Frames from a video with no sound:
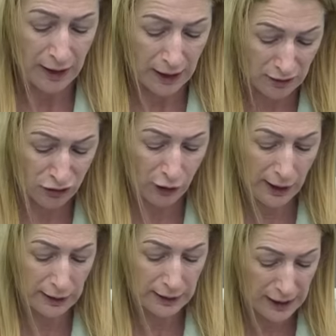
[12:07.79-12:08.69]

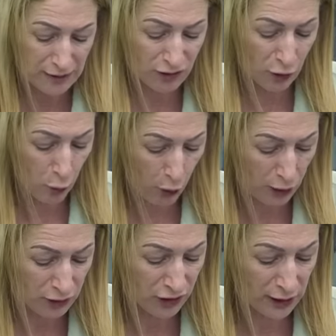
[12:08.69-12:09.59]
Israel leads the
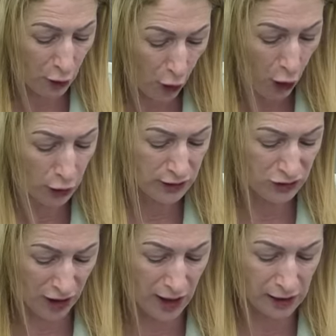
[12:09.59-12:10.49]
world in all the
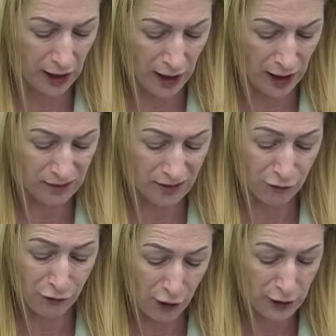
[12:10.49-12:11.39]
dark arts.
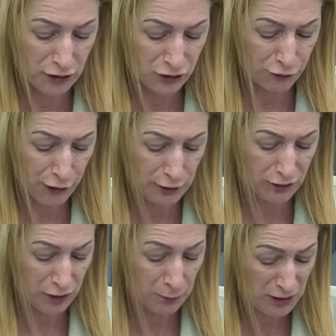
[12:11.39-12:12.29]
The Foreign
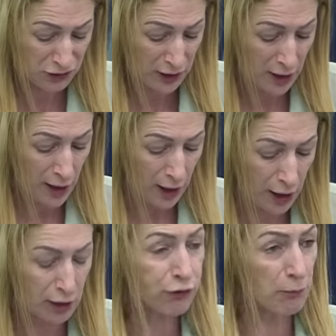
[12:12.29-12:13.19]
Interference Committee
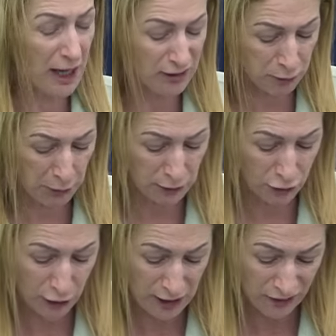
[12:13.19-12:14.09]
heard from
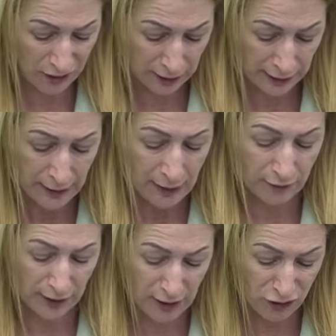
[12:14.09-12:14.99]
experts recently
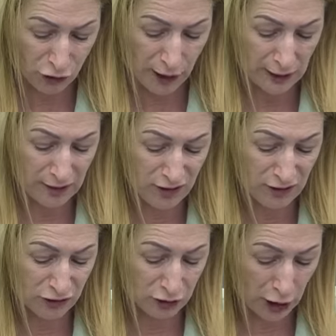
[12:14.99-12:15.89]
that Israel is
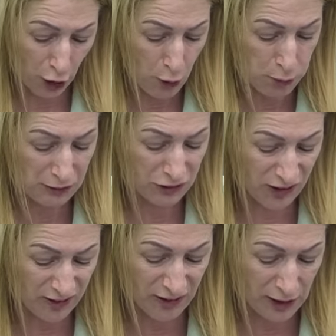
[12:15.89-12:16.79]
a global
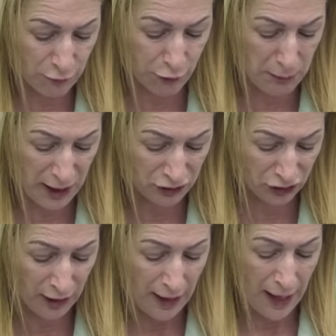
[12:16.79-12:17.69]

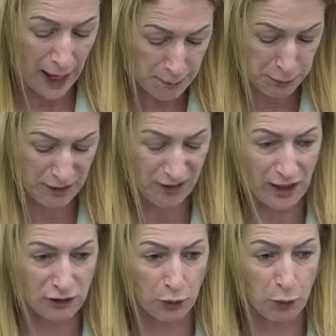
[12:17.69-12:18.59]
disinformation
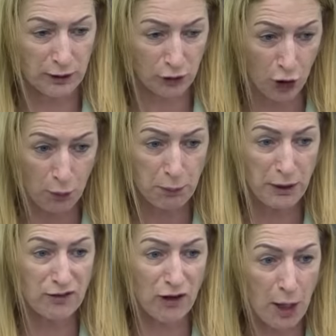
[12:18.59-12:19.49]
epicenter where the
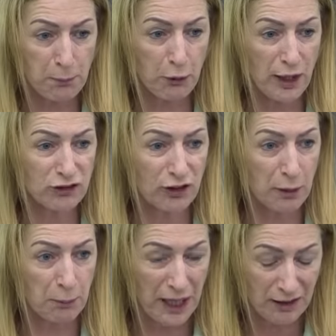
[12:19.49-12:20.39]
companies operate on
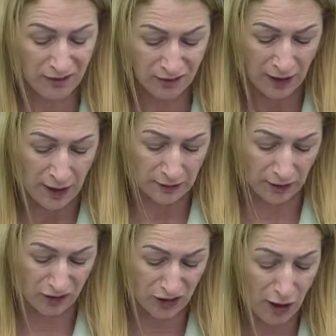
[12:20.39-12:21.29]
the basis that
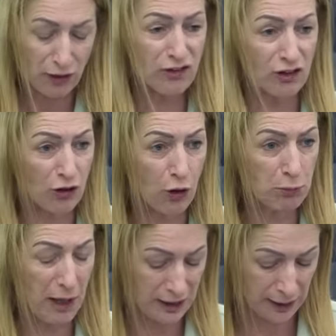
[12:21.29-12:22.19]
as long as you
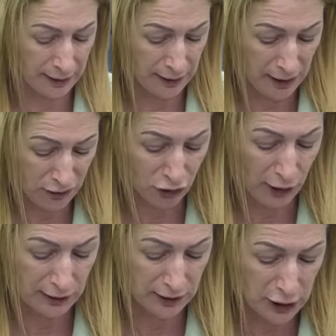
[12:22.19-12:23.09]
don't meddle in
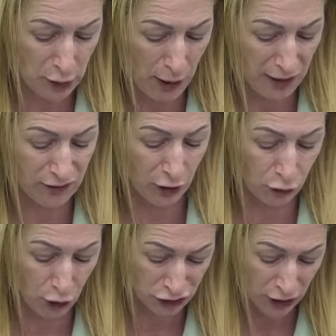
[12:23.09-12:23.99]
Israel, the US or
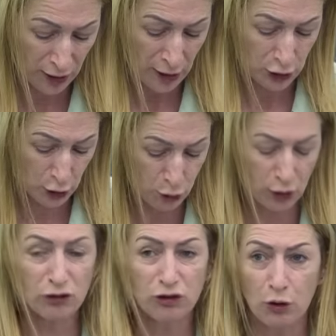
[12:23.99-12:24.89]
Russia, you
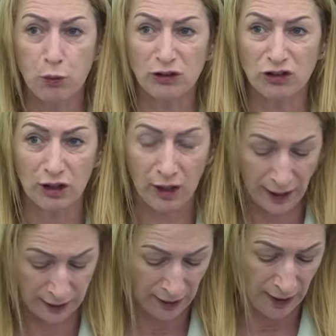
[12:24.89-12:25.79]
can do what you
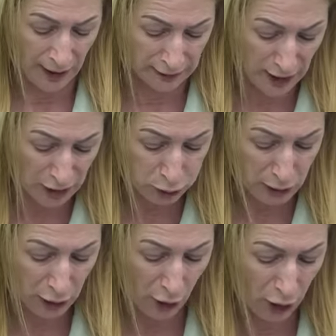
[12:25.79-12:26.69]
like. And yet
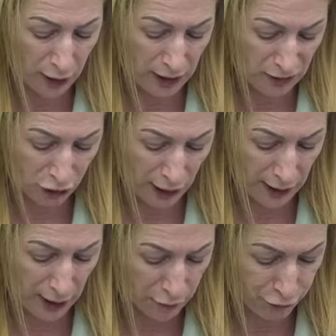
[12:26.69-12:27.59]
we call
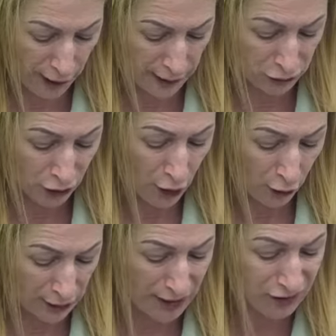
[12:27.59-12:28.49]
Israel our friend.
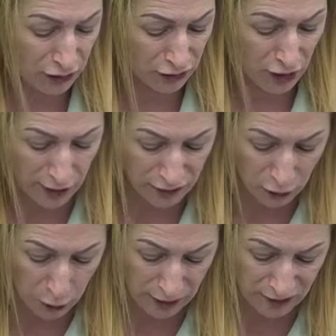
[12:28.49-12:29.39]
Unless there's
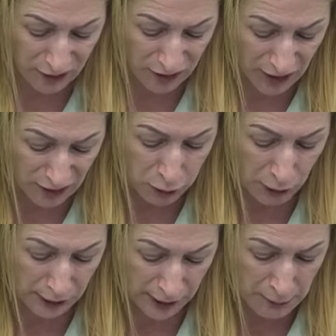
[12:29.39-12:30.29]
consequences, this
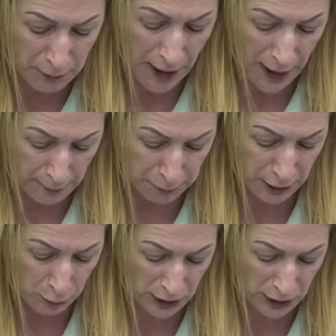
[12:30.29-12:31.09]
will keep happening.